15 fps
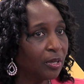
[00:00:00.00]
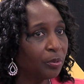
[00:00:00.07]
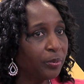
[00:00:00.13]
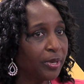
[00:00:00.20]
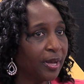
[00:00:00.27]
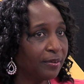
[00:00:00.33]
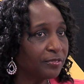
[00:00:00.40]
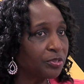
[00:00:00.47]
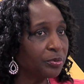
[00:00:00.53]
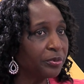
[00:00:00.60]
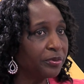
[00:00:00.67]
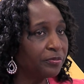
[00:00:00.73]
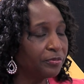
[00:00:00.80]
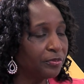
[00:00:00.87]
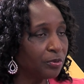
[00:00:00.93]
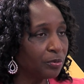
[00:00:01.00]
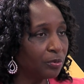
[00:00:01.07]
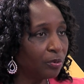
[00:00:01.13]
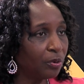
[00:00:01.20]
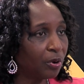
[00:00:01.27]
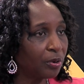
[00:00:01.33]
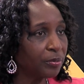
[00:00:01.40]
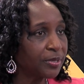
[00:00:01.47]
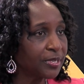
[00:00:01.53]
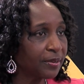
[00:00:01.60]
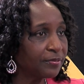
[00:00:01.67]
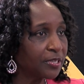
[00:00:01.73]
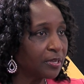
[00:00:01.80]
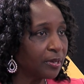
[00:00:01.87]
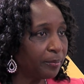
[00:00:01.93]
We have to review, always
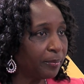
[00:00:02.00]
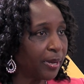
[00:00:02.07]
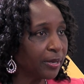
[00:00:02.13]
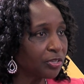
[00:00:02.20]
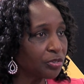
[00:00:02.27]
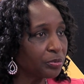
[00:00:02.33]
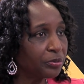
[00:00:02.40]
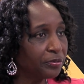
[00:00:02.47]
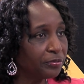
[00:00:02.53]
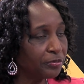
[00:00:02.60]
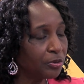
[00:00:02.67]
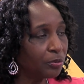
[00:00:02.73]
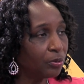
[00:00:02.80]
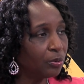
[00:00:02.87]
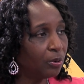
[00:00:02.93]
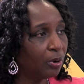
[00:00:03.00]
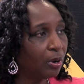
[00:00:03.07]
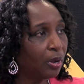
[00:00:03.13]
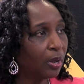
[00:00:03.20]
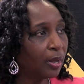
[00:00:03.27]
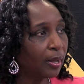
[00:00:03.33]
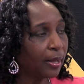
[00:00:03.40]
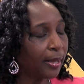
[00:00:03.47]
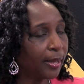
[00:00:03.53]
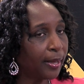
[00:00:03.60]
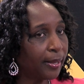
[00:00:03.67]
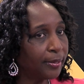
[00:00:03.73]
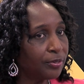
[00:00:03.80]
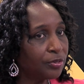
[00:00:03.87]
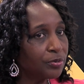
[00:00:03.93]
have to come back to review, mm -hmm.
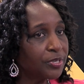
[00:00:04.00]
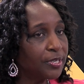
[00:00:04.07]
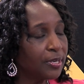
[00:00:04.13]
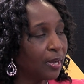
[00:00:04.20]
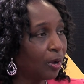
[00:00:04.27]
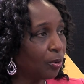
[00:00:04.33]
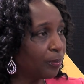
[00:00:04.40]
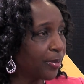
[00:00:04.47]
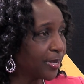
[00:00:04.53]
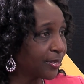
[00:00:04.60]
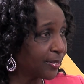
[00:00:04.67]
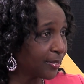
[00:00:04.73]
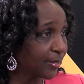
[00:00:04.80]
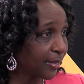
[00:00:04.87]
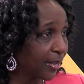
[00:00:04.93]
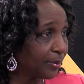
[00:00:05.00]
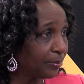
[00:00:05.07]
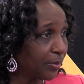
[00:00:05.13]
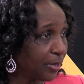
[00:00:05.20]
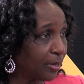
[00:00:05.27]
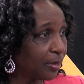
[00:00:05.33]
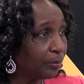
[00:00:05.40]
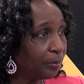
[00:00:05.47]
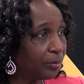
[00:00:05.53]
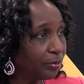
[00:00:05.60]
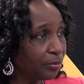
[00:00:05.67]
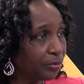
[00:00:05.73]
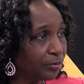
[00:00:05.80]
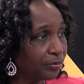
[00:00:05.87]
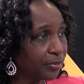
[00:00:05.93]
and to see how best it can be
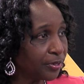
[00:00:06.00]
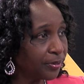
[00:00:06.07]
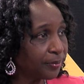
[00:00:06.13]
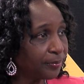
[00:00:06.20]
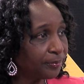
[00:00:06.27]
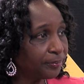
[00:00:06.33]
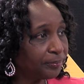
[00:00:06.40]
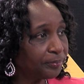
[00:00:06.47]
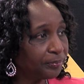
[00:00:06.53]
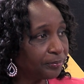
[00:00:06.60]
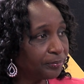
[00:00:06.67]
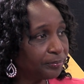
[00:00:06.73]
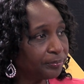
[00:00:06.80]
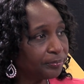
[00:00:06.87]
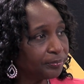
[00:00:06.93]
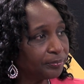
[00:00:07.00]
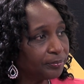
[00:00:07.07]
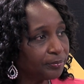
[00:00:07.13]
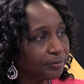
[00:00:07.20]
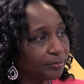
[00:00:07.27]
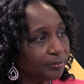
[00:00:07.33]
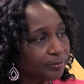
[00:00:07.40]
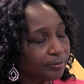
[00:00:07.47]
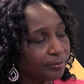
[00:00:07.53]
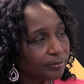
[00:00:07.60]
improved. Okay, so